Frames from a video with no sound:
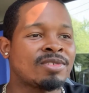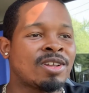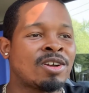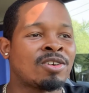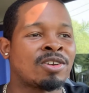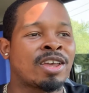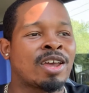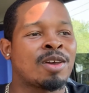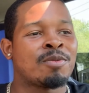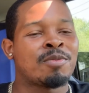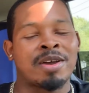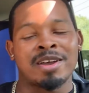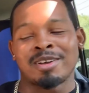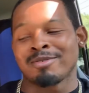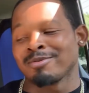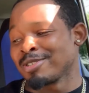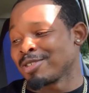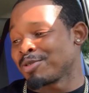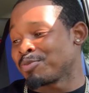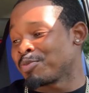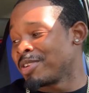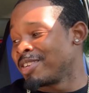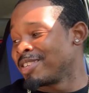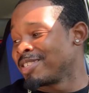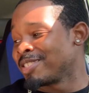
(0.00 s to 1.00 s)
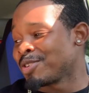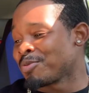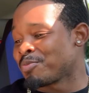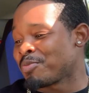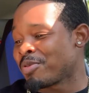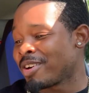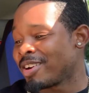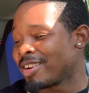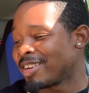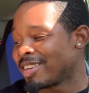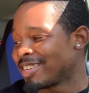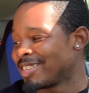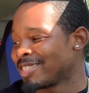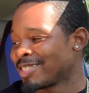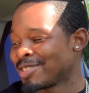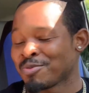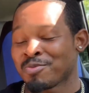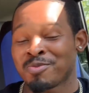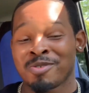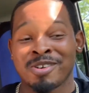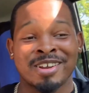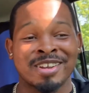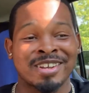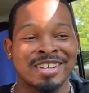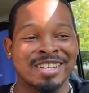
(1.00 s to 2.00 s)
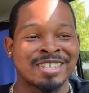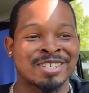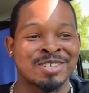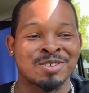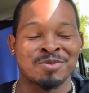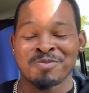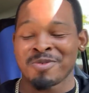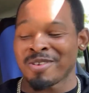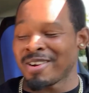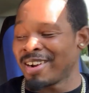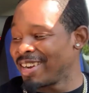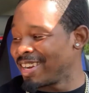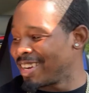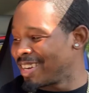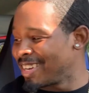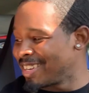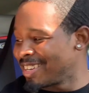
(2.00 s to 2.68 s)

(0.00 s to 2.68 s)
Okay, but I'm just playing. It's a prank. It's a prank. It's a prank.